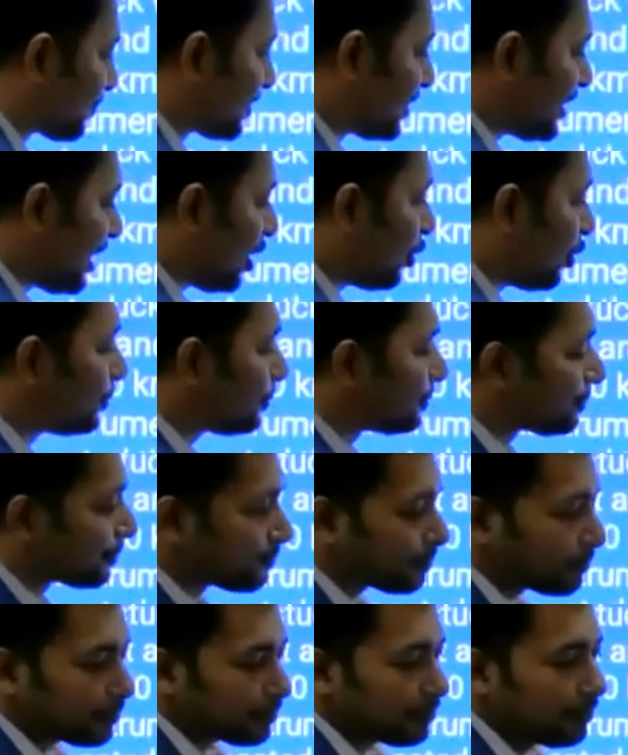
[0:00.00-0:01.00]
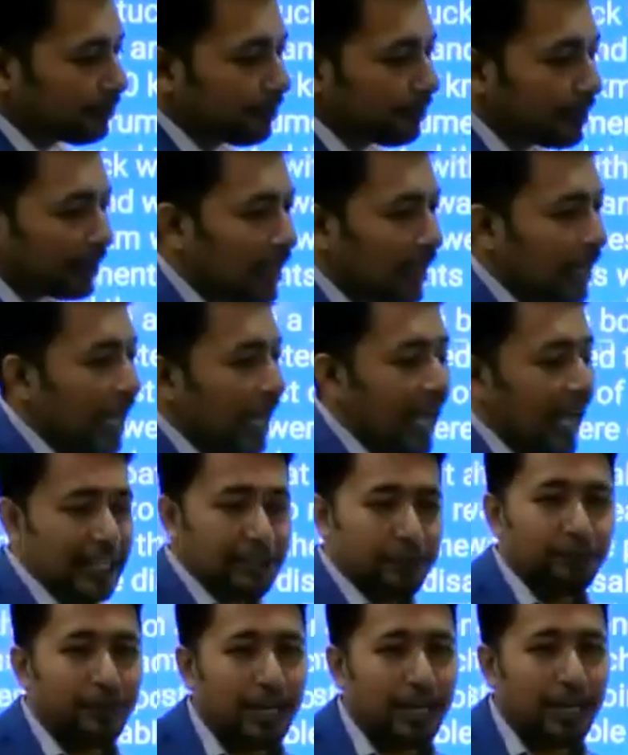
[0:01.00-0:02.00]
Now,
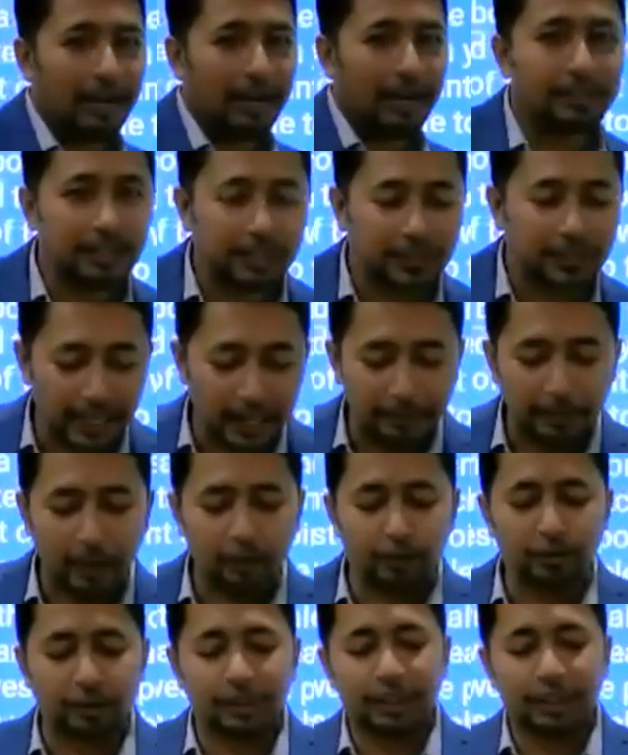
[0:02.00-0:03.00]
as we have learned about